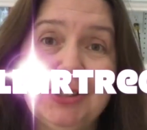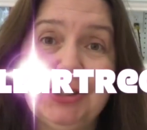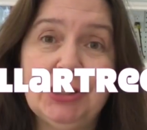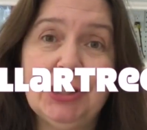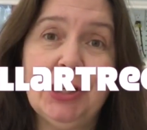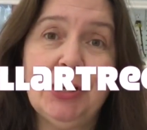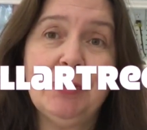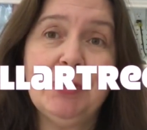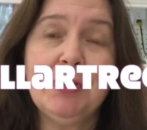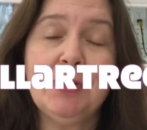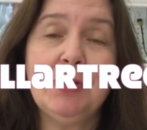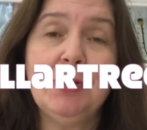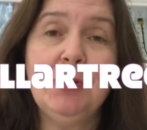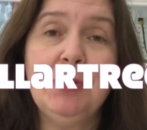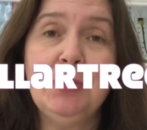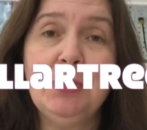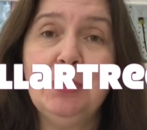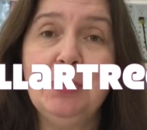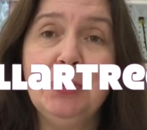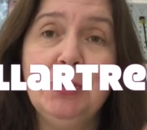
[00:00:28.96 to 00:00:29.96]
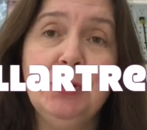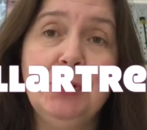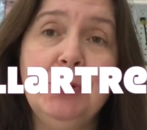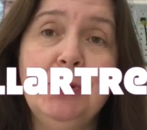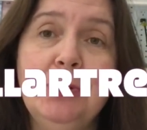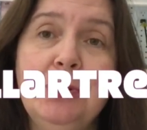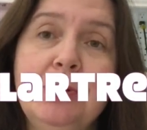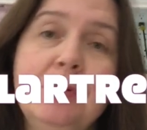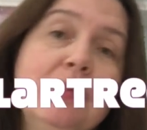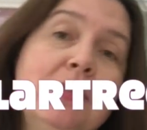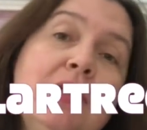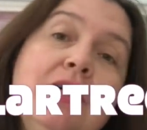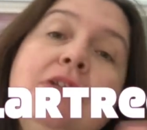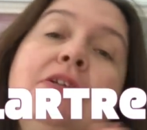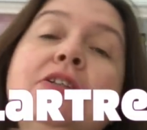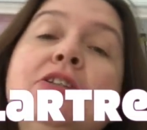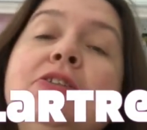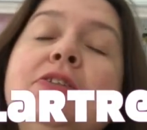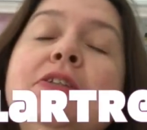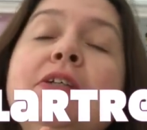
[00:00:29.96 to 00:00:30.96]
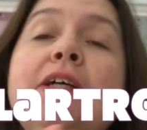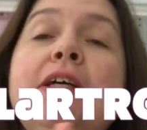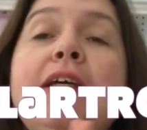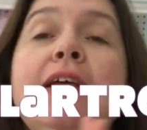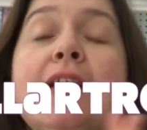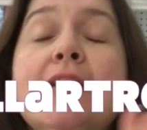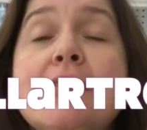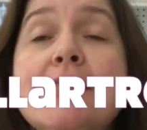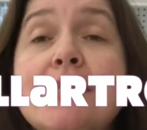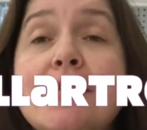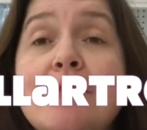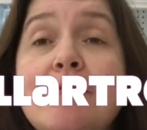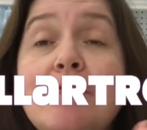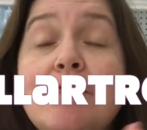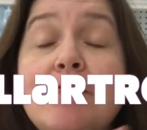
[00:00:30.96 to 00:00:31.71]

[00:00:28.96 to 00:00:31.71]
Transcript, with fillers: to share with you. Woohoo! Dollar Tree! Yes, I